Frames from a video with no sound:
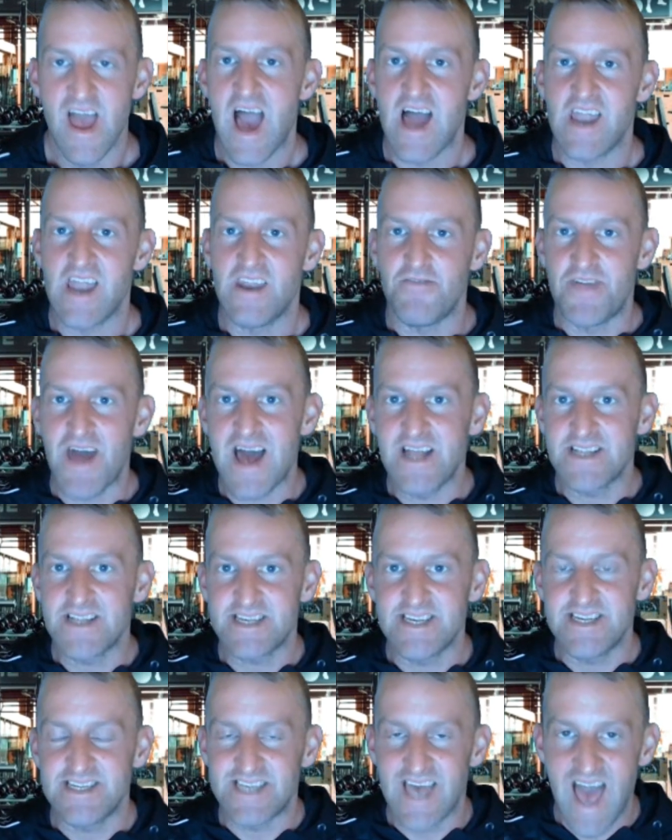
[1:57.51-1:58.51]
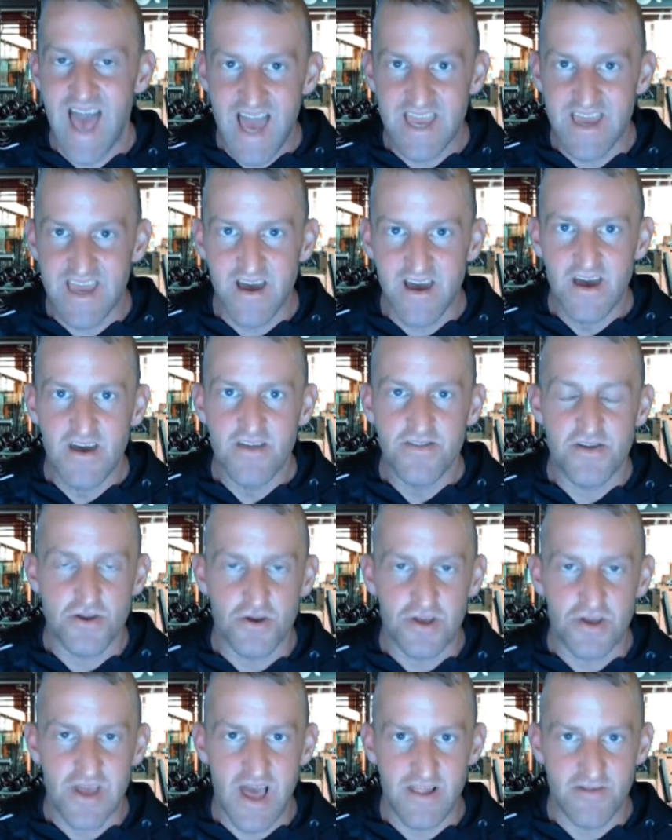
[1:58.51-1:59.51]
And if that is higher than
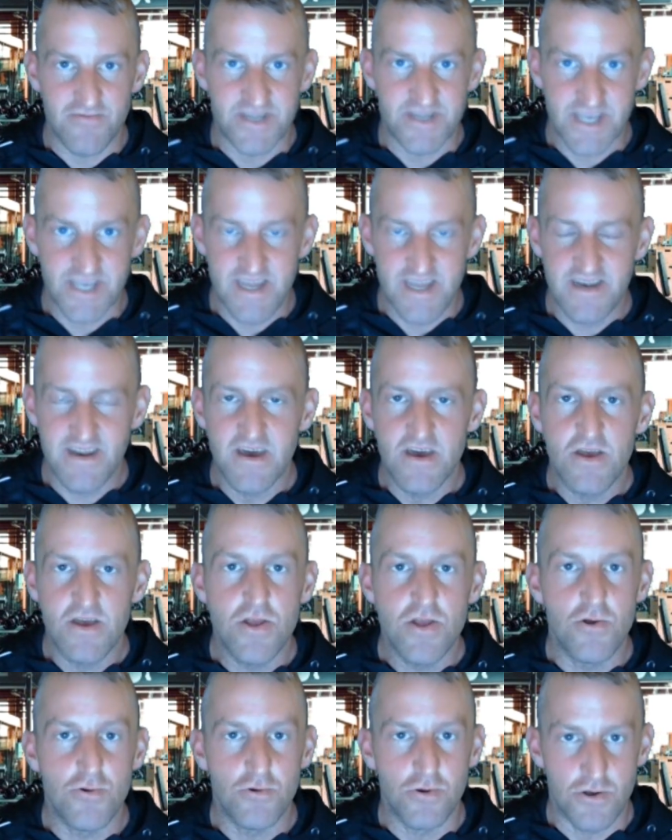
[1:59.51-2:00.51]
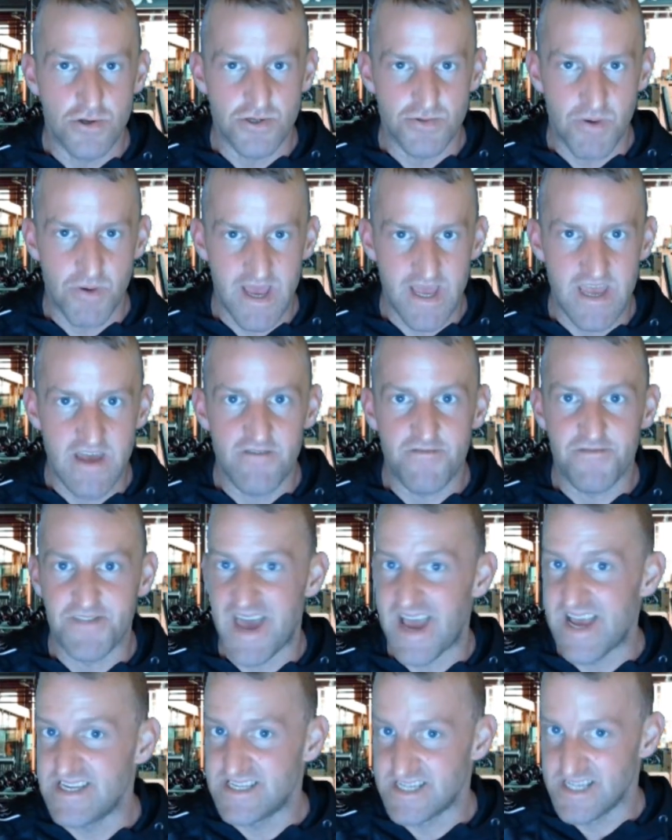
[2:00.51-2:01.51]
your calories in, you lose weight. If
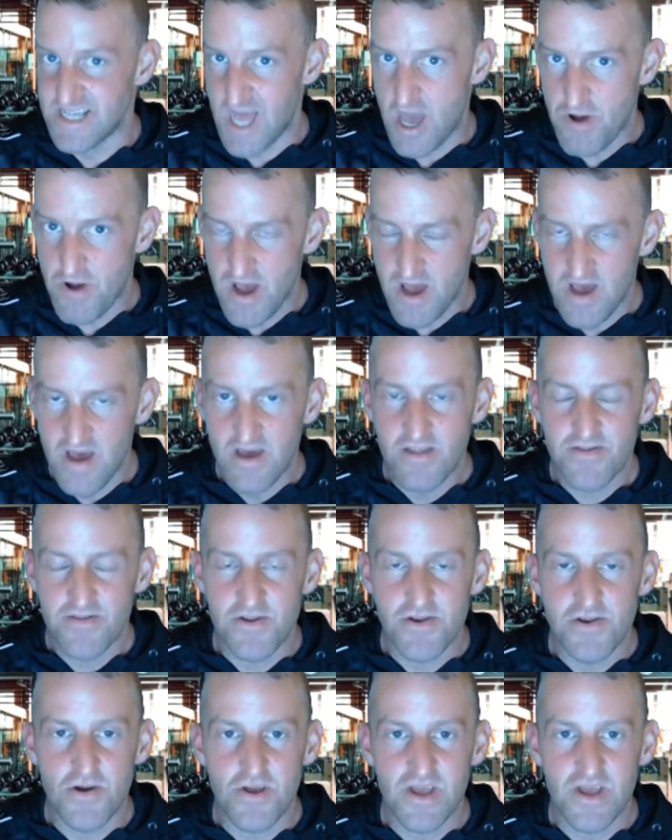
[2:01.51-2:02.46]
that is lower than your